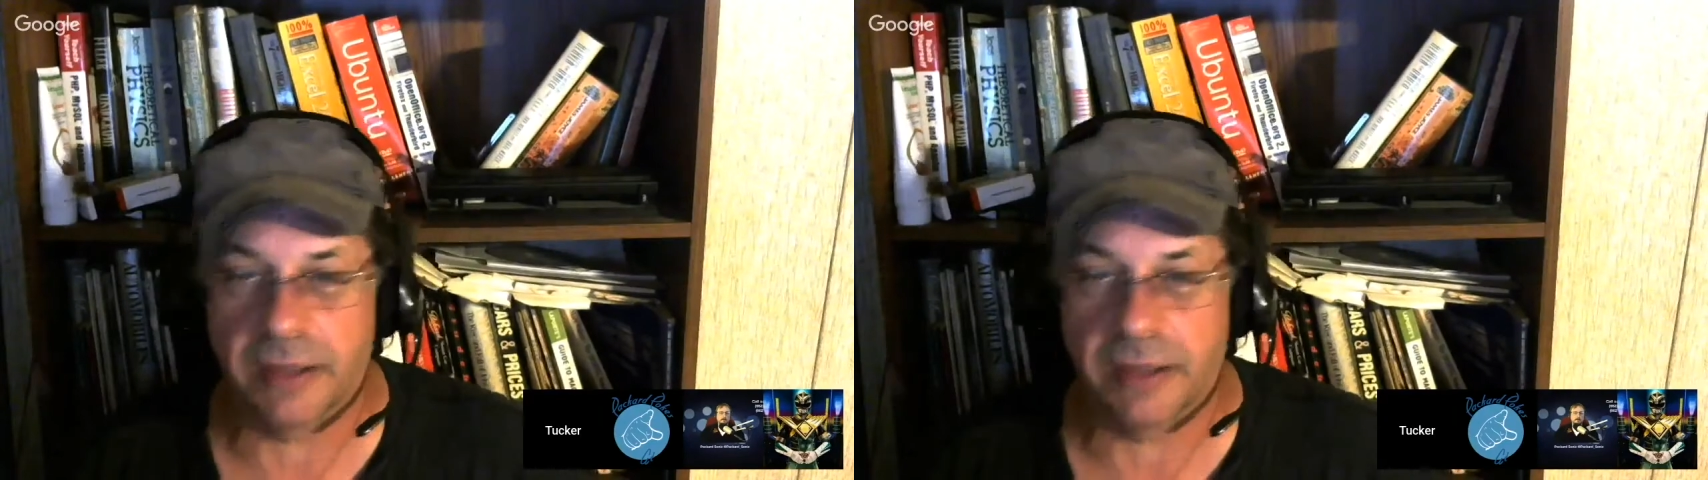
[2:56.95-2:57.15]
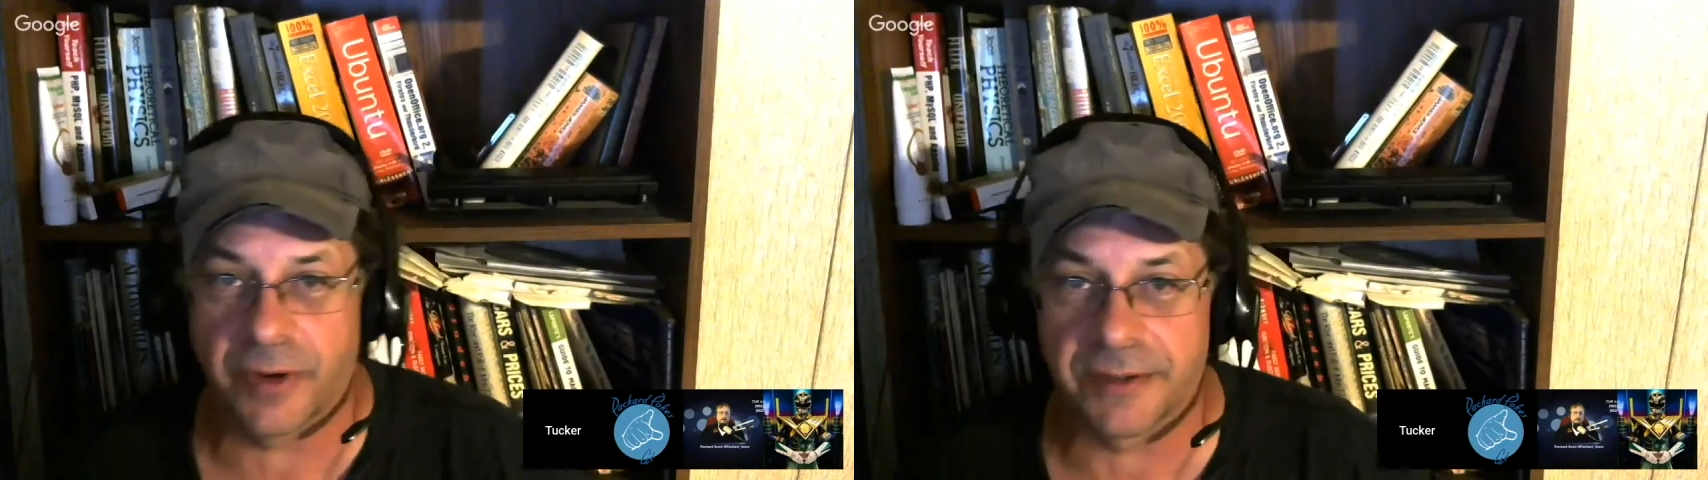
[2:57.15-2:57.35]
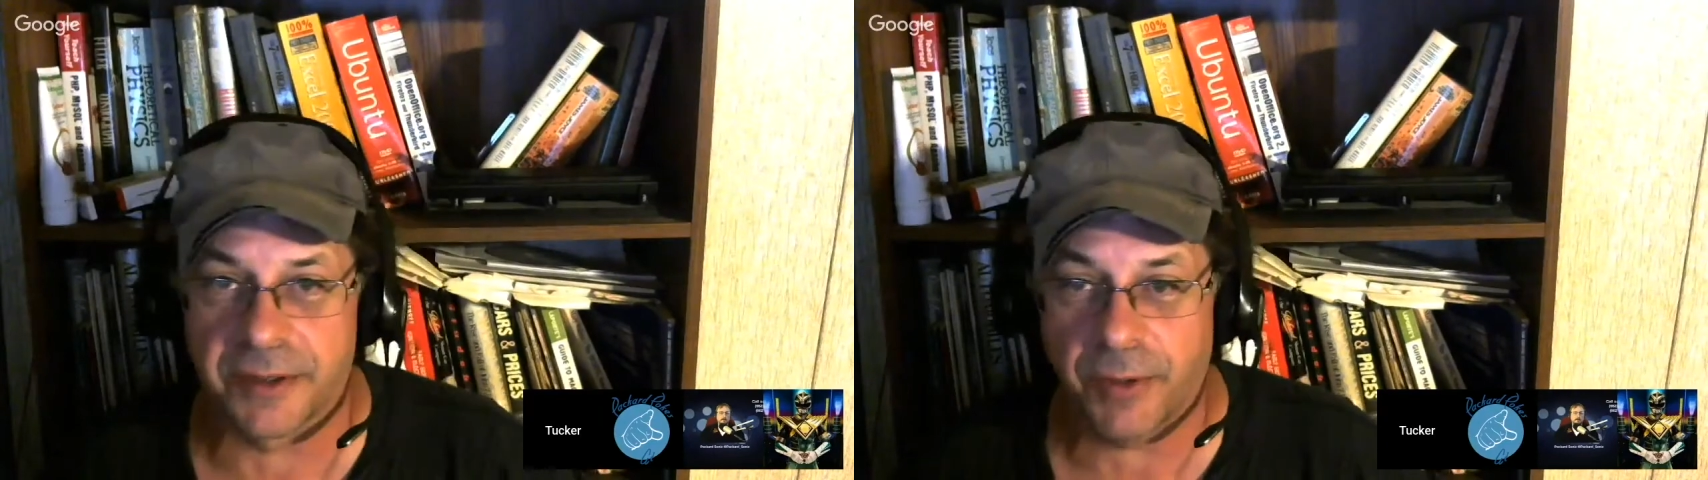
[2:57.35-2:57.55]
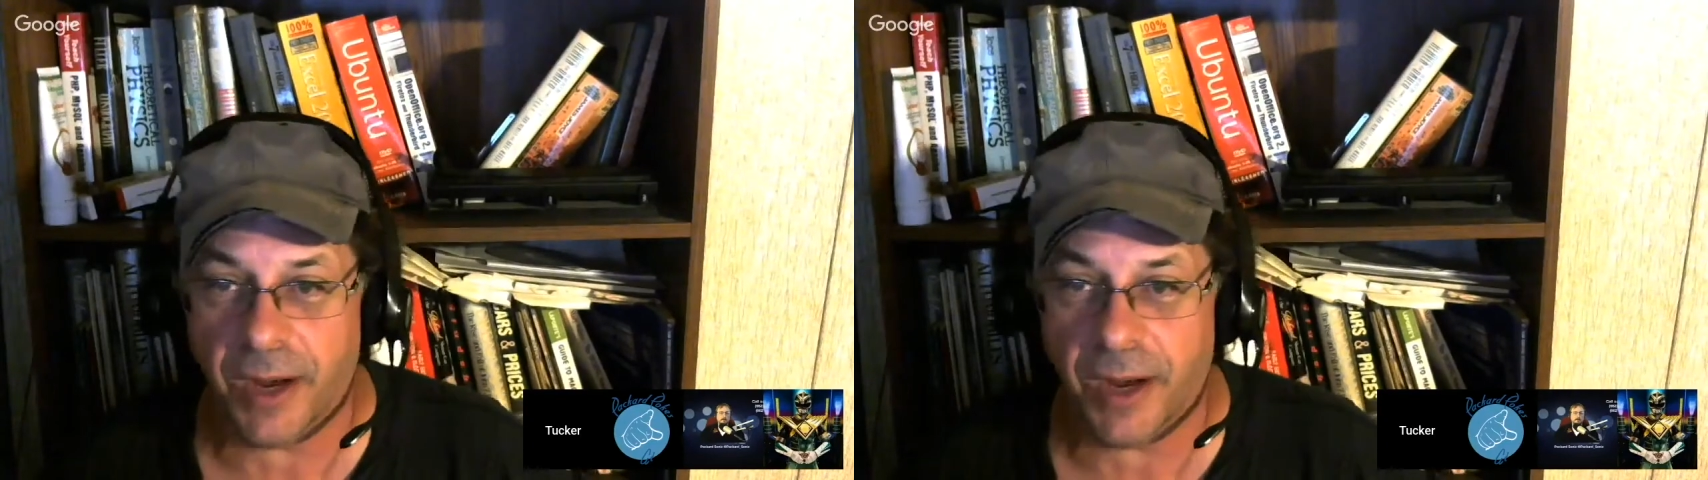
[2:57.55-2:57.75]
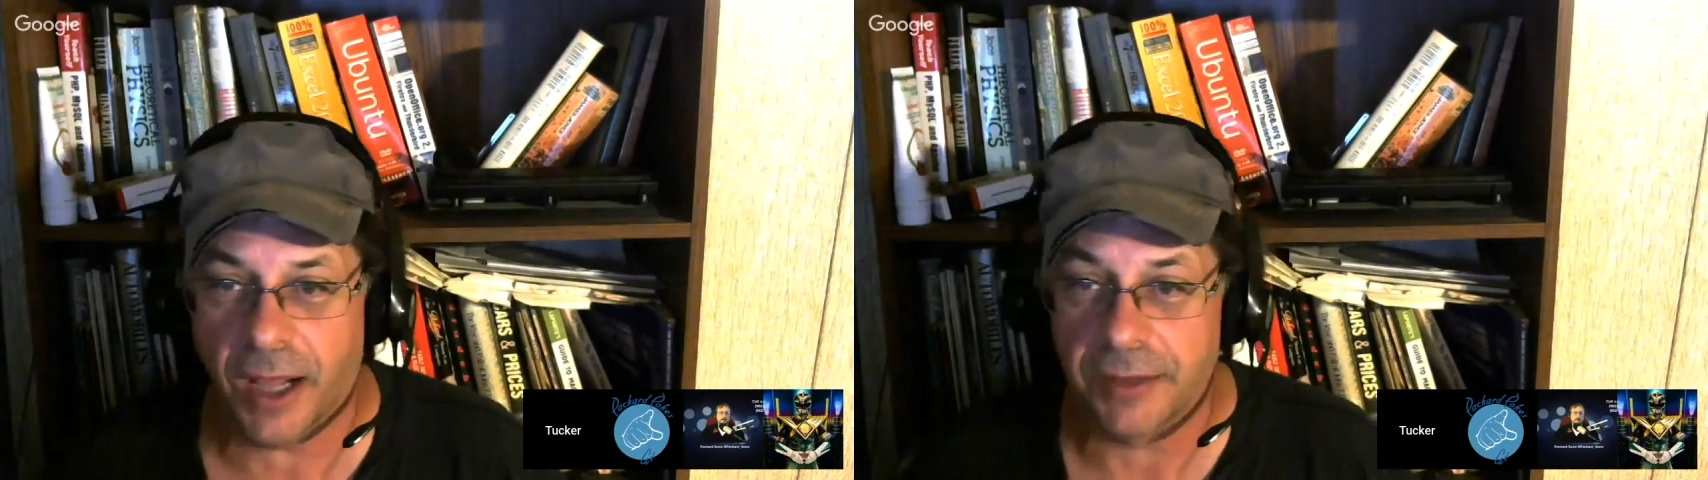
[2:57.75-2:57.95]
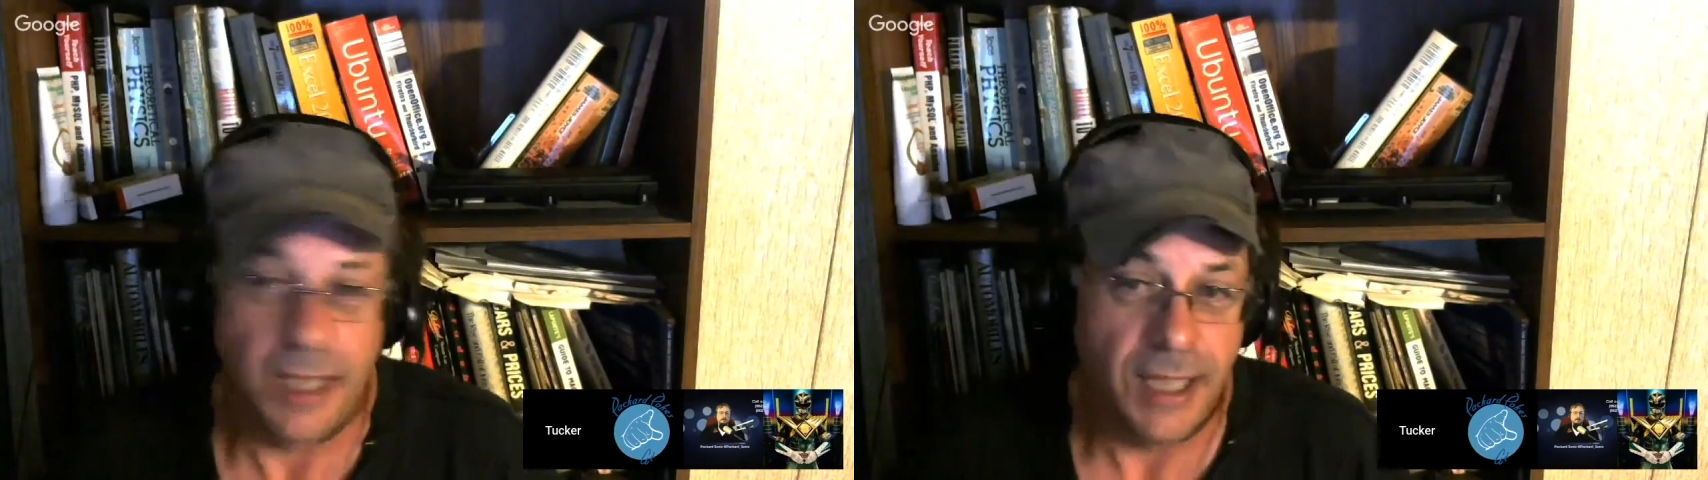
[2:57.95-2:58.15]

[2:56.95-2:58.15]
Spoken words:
in front of the crowd,